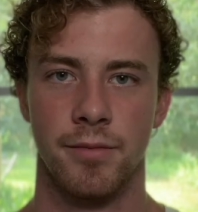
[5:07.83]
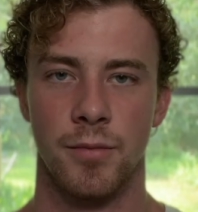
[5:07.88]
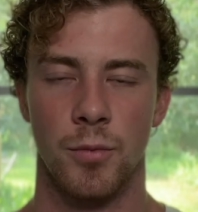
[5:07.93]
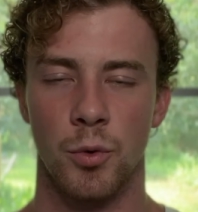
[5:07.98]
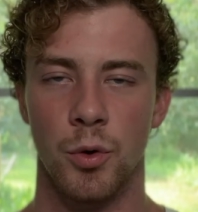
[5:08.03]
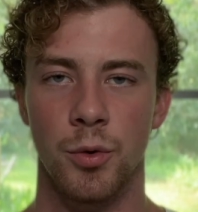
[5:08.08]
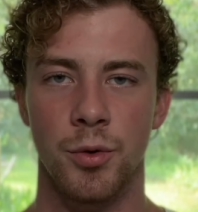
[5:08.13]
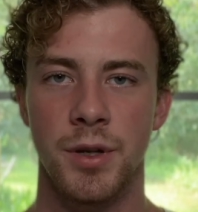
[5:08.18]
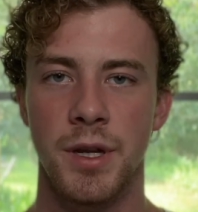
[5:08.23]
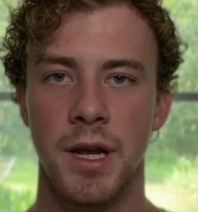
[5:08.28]

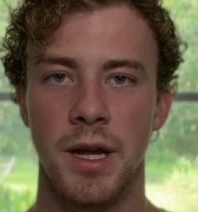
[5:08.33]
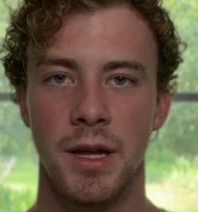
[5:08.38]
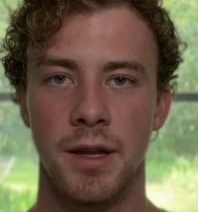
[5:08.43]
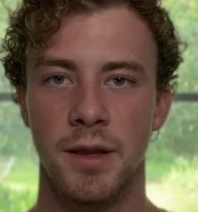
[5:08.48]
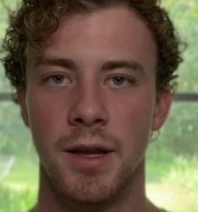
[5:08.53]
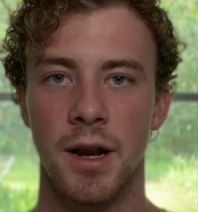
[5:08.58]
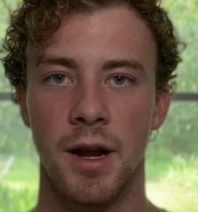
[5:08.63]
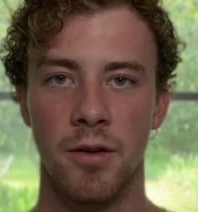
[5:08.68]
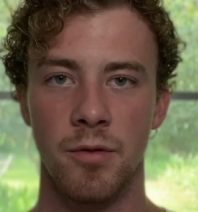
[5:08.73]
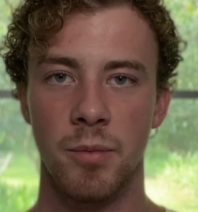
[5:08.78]
routine
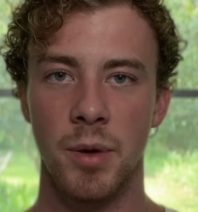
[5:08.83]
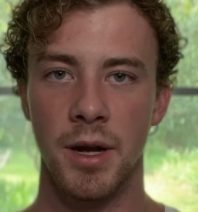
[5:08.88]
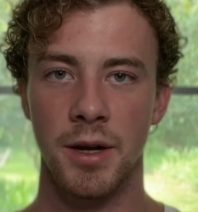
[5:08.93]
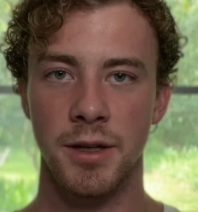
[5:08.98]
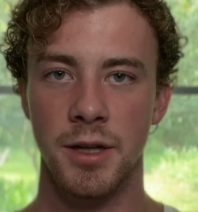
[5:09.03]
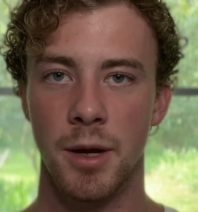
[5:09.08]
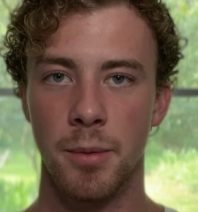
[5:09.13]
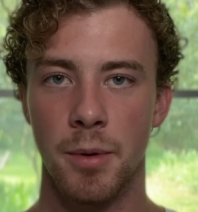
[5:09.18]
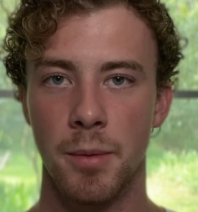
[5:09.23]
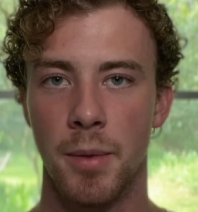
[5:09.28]
that I've picked
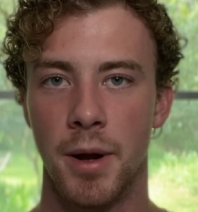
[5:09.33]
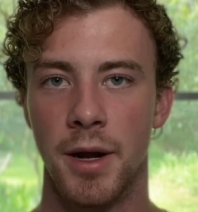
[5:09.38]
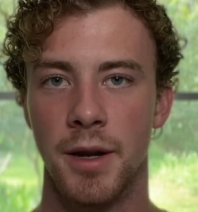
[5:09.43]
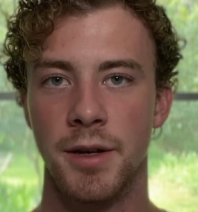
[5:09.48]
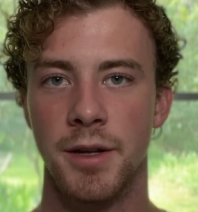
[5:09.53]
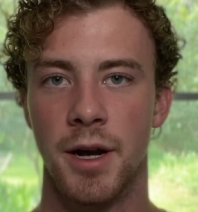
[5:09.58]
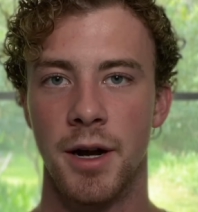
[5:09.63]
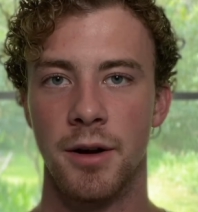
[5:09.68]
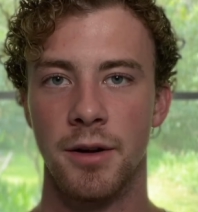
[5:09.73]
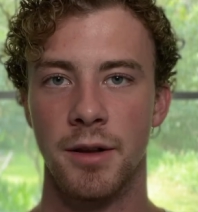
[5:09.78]
up in my
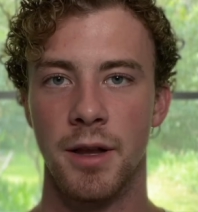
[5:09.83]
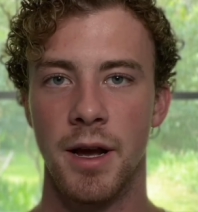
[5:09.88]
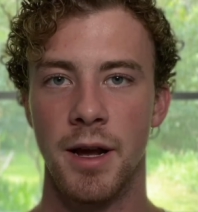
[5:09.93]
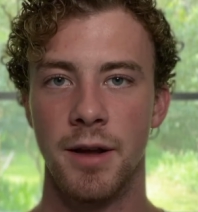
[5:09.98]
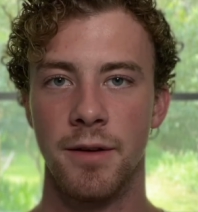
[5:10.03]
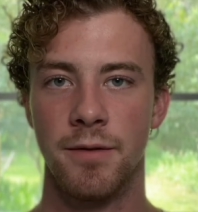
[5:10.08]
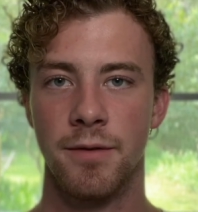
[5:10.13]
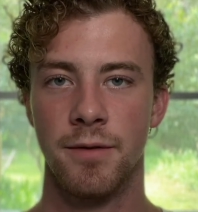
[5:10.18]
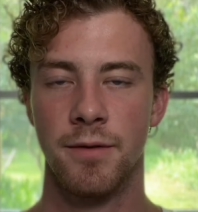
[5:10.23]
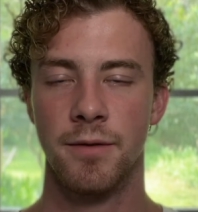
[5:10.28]
entire
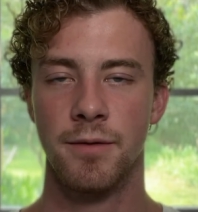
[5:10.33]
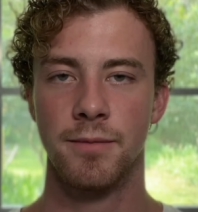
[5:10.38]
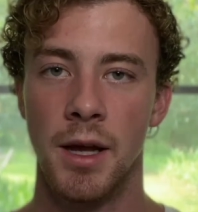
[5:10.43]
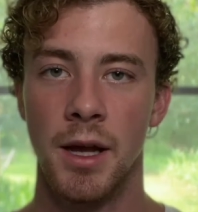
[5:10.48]
life.